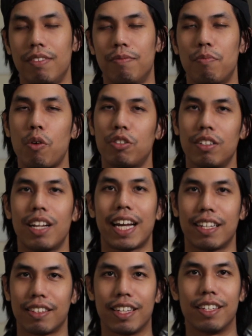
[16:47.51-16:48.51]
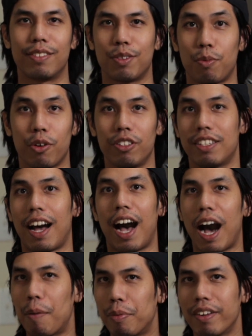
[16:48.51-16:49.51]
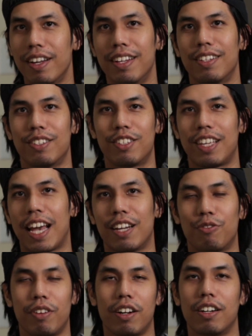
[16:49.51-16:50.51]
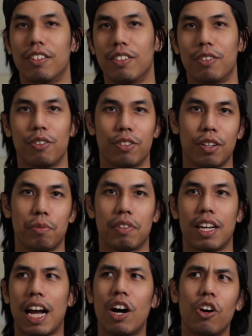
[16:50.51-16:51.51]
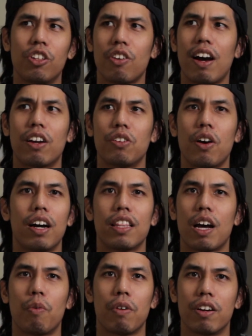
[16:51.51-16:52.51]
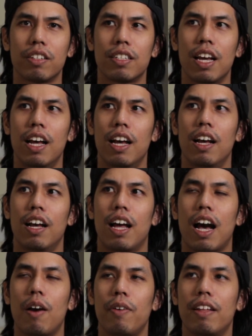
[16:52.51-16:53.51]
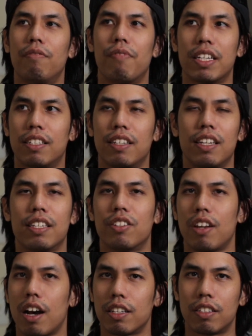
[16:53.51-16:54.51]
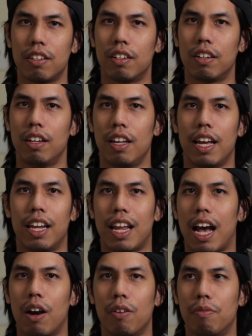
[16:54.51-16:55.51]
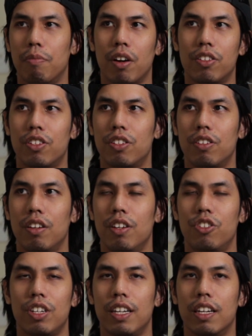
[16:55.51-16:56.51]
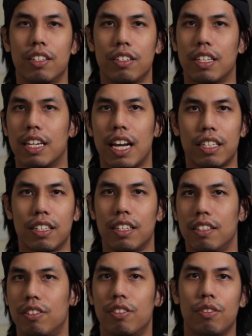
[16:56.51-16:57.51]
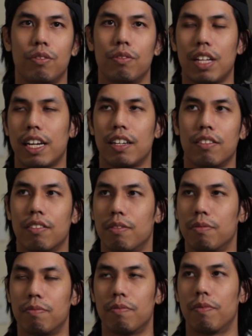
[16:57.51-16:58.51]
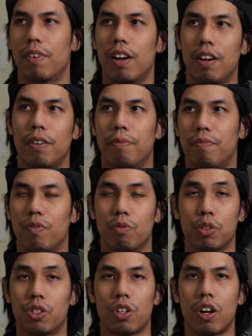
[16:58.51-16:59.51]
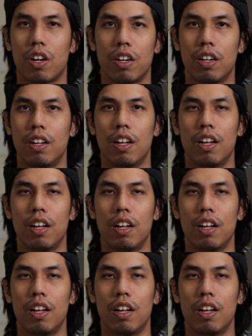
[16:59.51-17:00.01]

Most likely to world hop to Scadrial or something. Although I don't know how that works. How invested is Yasna and how much she is connected to like the Roshar?